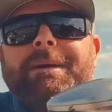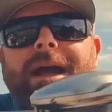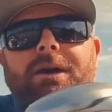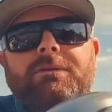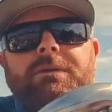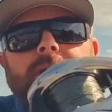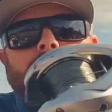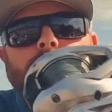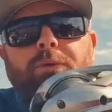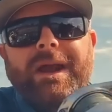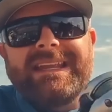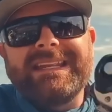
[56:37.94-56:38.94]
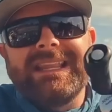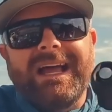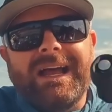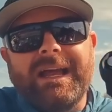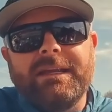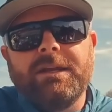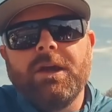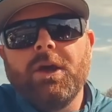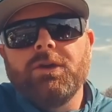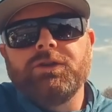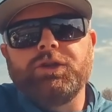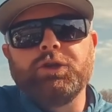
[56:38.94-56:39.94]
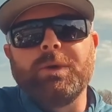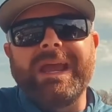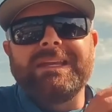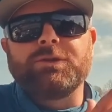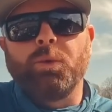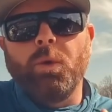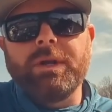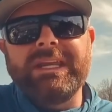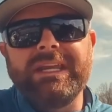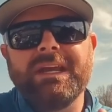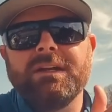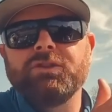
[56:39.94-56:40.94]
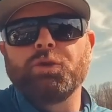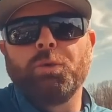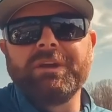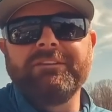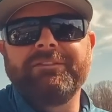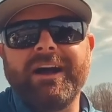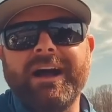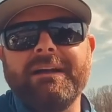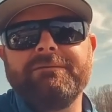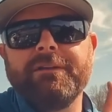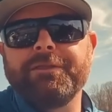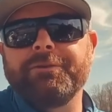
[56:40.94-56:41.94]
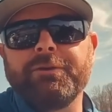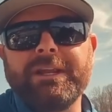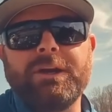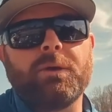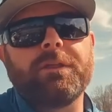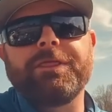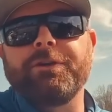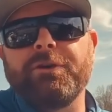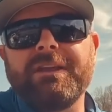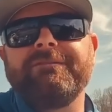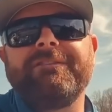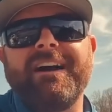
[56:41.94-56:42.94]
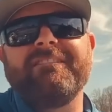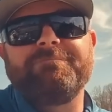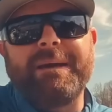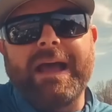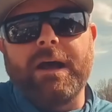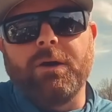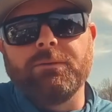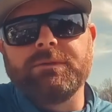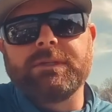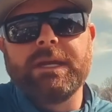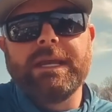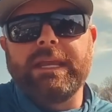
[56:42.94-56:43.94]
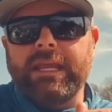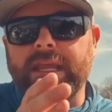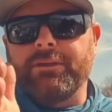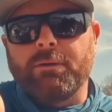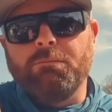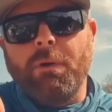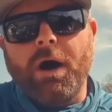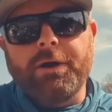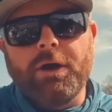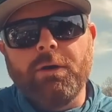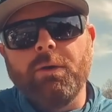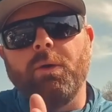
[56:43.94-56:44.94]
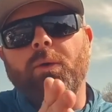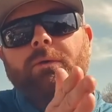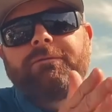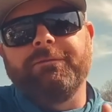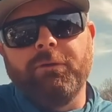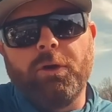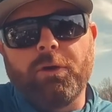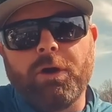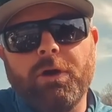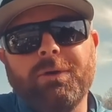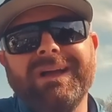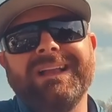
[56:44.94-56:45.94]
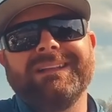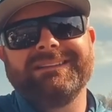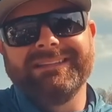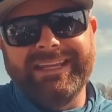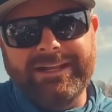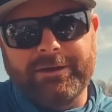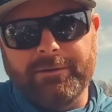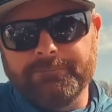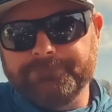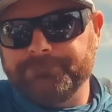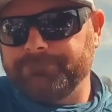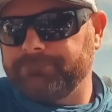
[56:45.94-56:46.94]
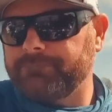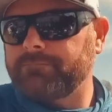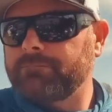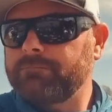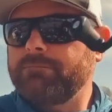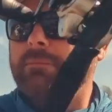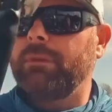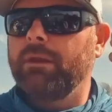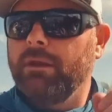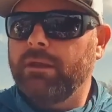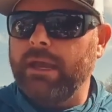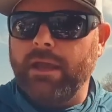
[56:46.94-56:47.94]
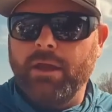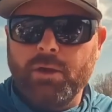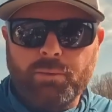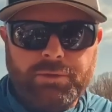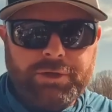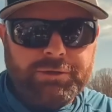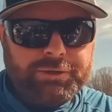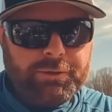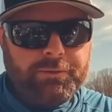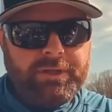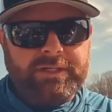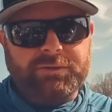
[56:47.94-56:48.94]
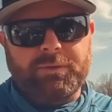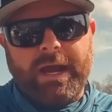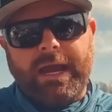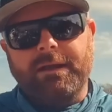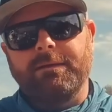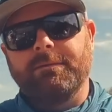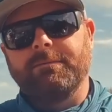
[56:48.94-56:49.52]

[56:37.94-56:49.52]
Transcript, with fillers: pound braided line to a twenty, twenty-five, thirty or thirty-five pound either mono or fluoro leader. Okay, when you're doing this right